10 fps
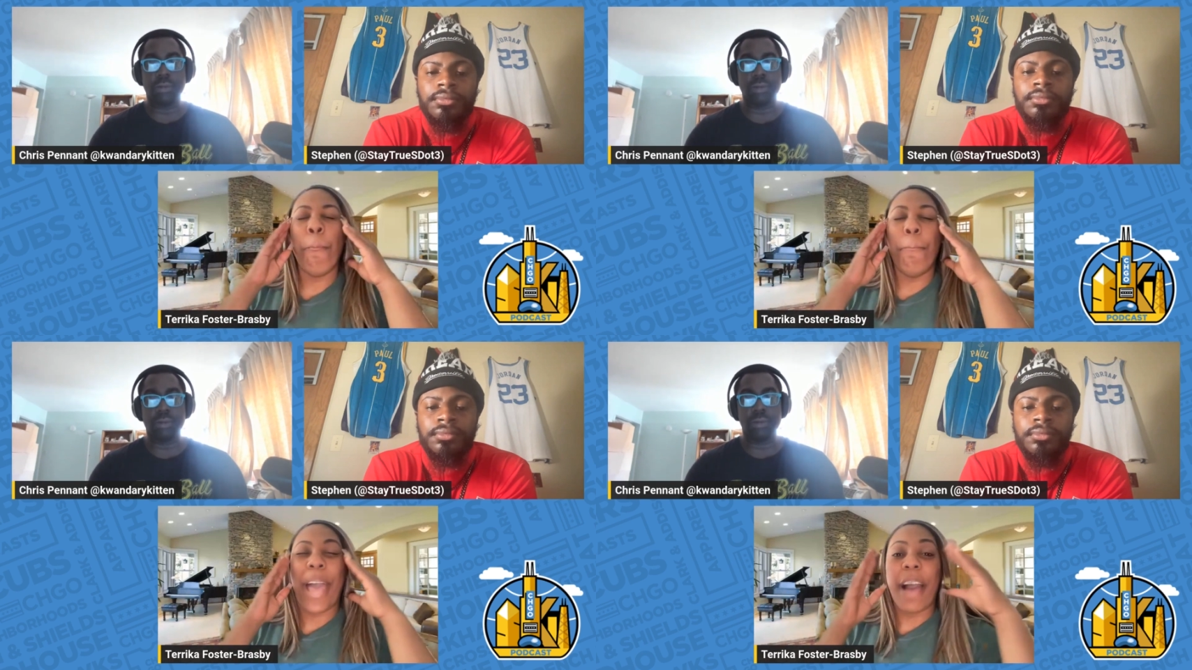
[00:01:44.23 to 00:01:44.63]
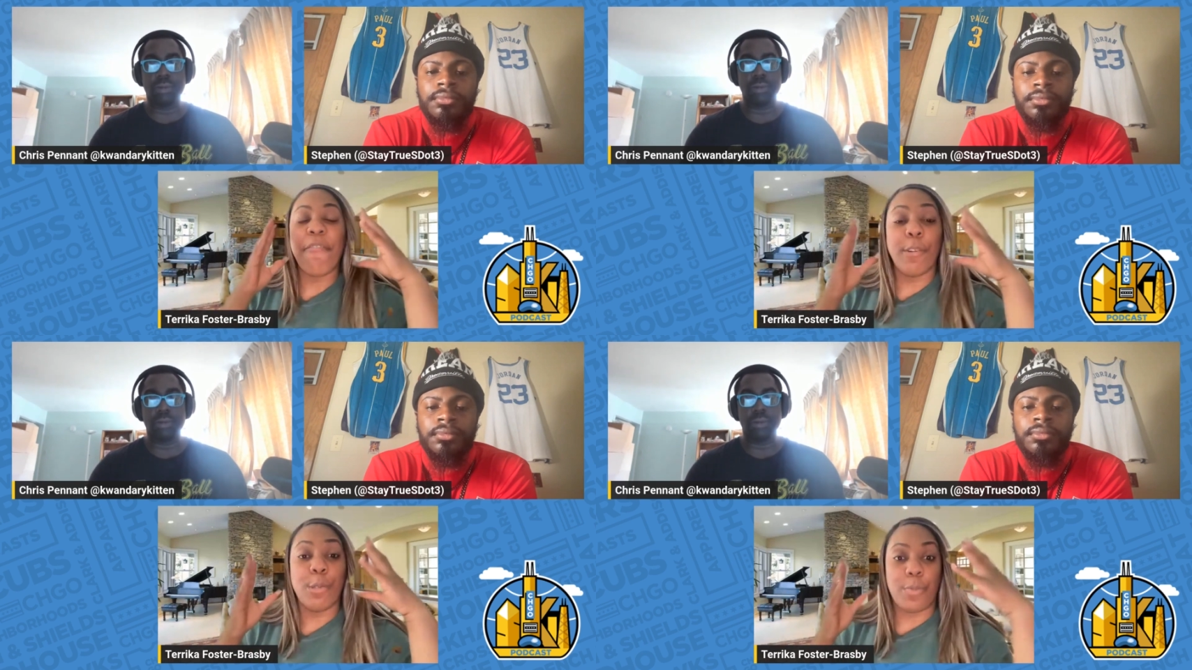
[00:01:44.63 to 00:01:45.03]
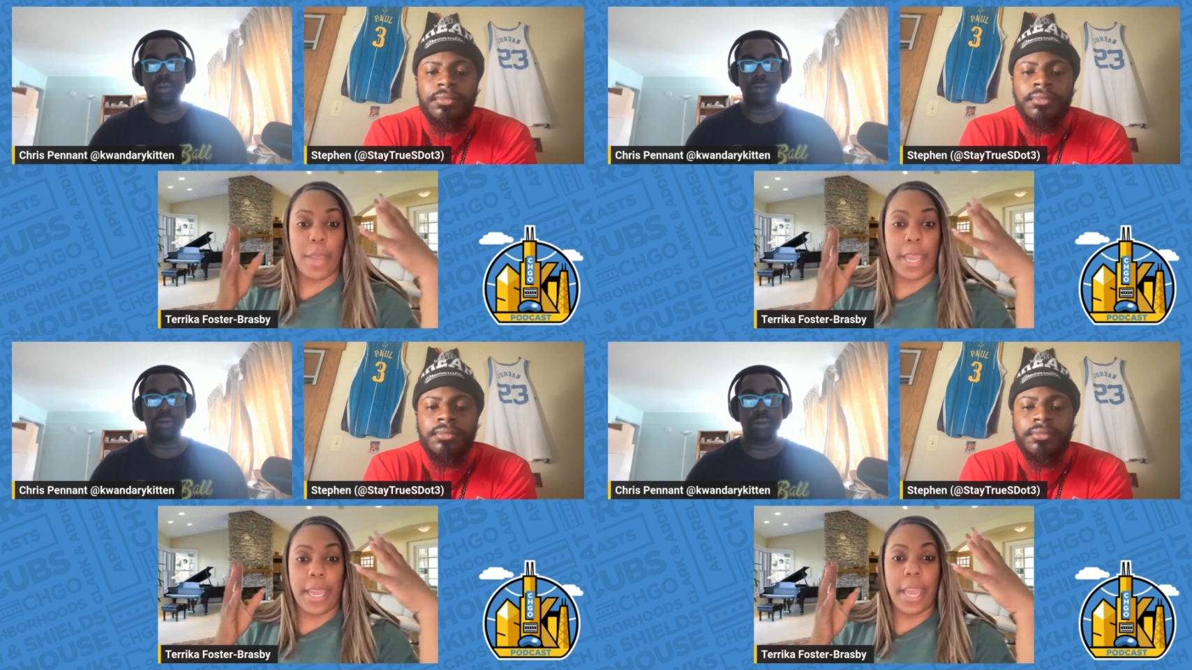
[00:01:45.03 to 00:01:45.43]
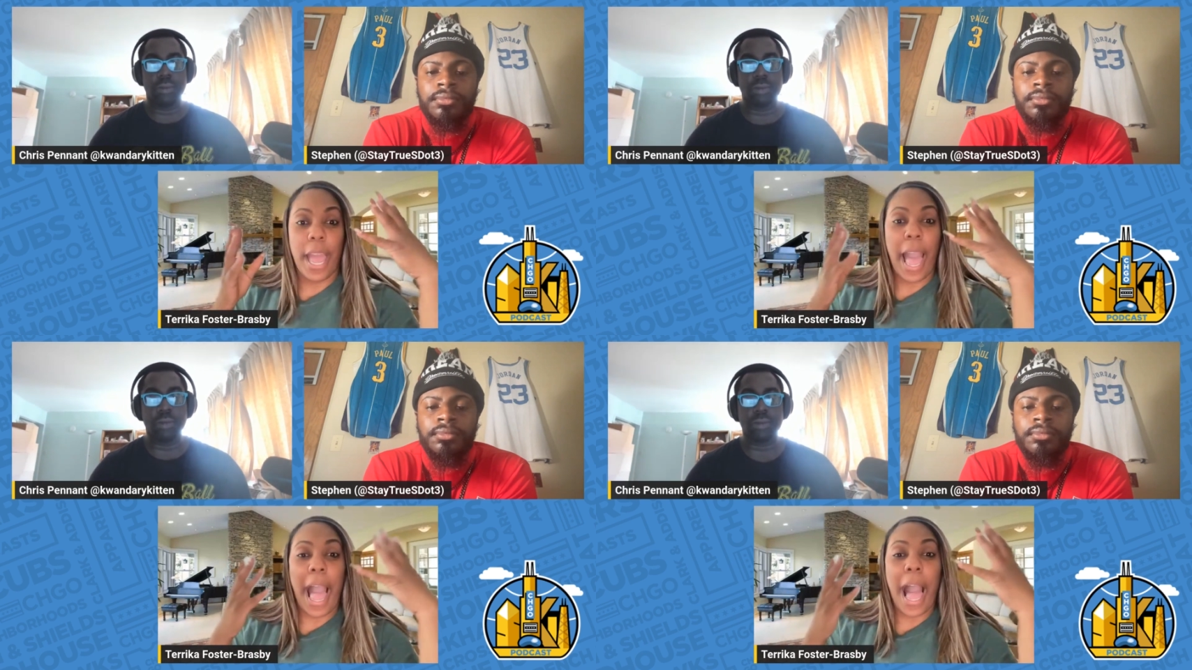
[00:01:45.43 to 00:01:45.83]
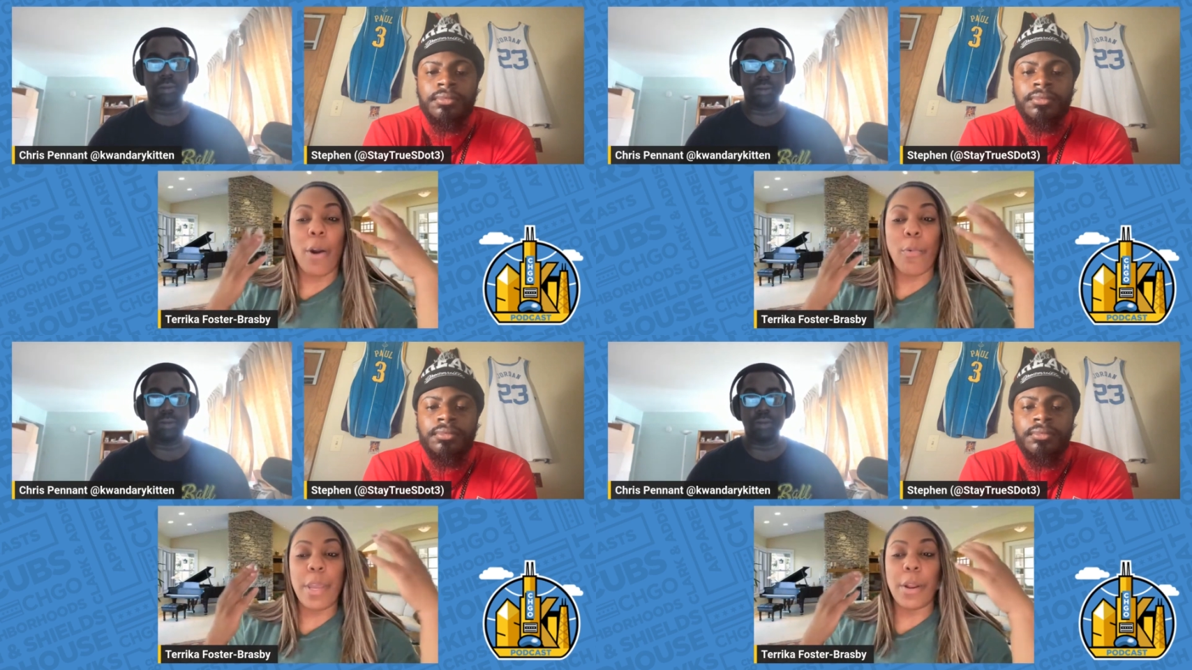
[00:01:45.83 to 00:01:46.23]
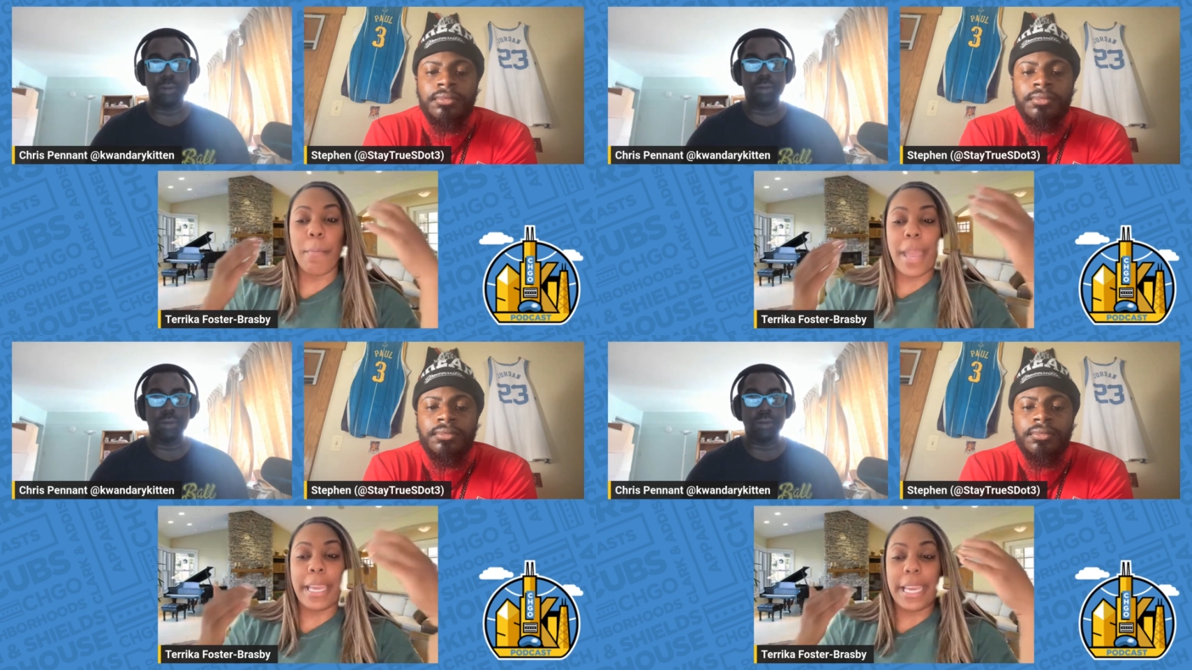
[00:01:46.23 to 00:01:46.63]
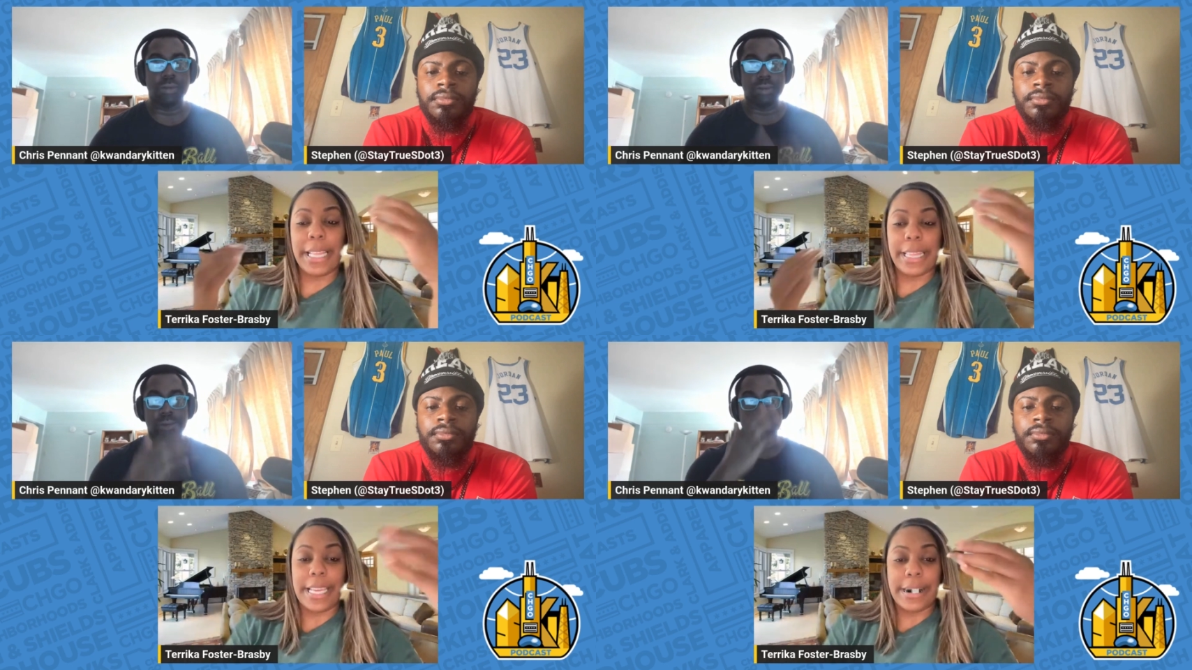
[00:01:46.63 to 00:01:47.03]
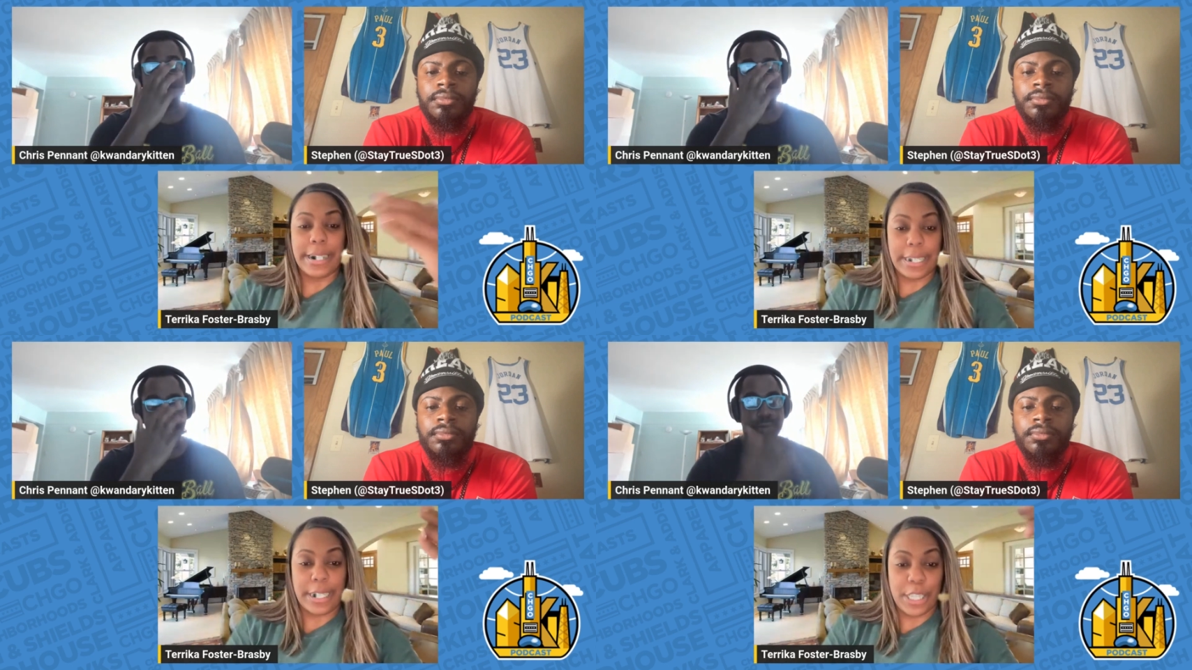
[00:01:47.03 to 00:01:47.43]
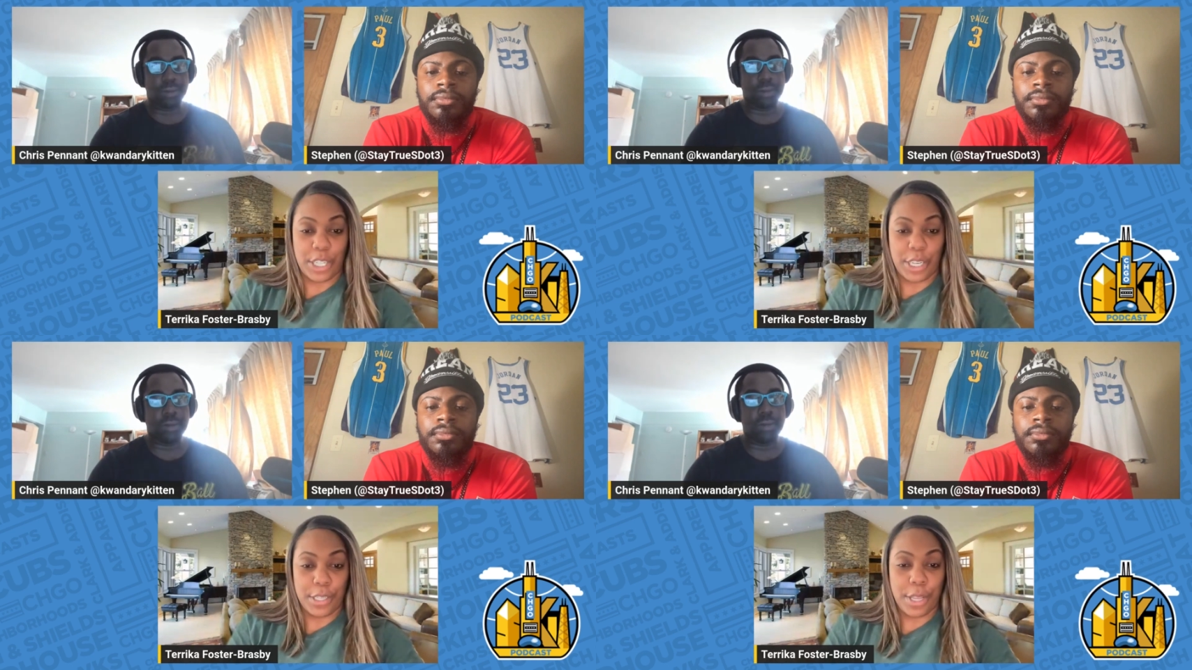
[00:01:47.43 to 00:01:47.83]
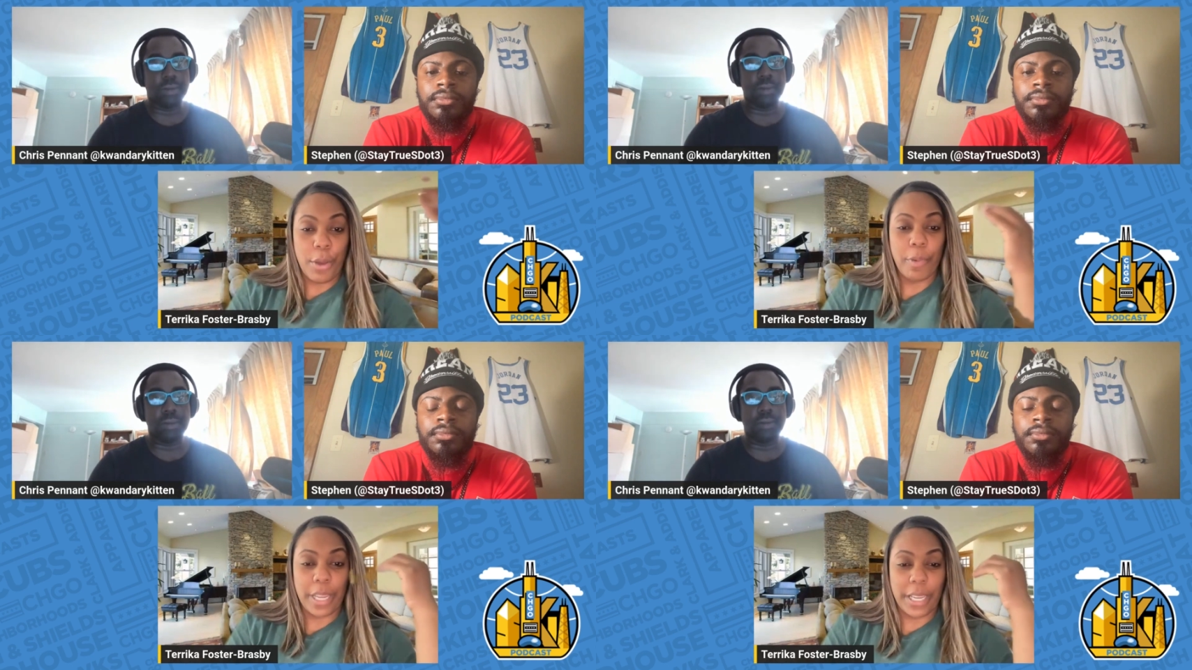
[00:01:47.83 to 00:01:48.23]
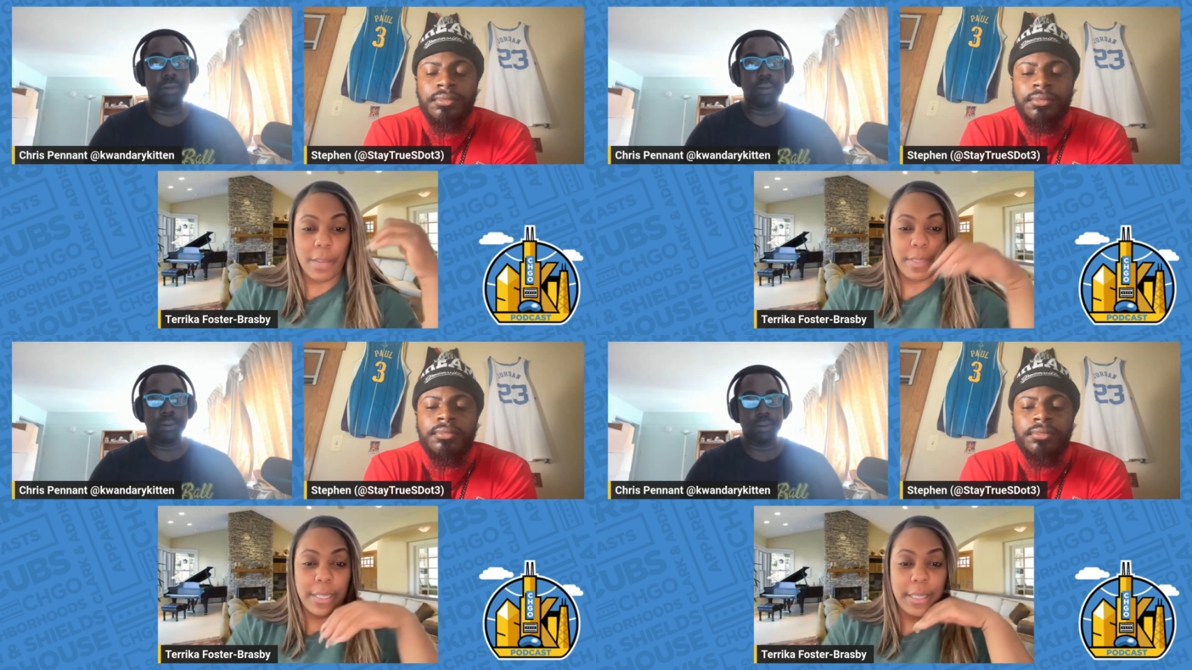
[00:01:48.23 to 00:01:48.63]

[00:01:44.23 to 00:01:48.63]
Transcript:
Speaker 1: baffles me how we are making these decisions when it comes to